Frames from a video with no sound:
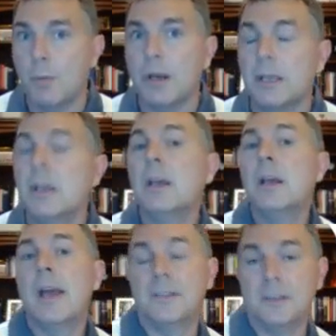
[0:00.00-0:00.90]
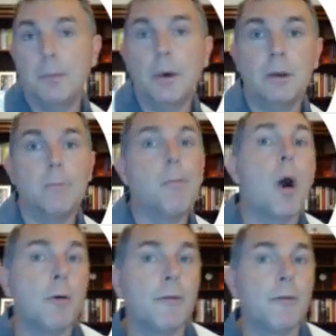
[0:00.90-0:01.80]
money as the ability to
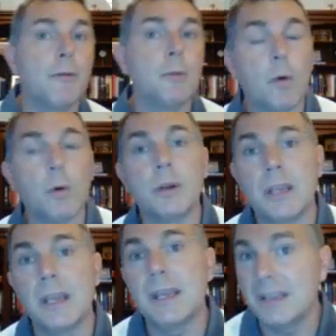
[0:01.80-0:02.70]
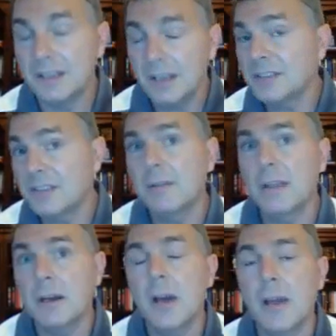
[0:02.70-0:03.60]
borrow from your 401k, it does give you
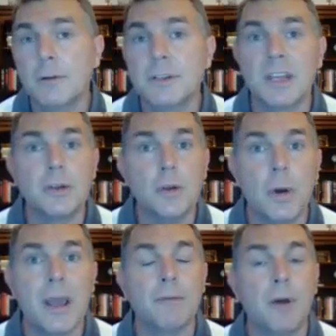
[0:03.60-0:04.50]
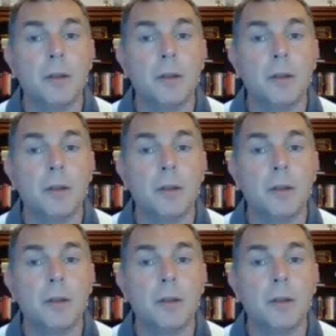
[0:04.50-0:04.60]
that leverage that you don't have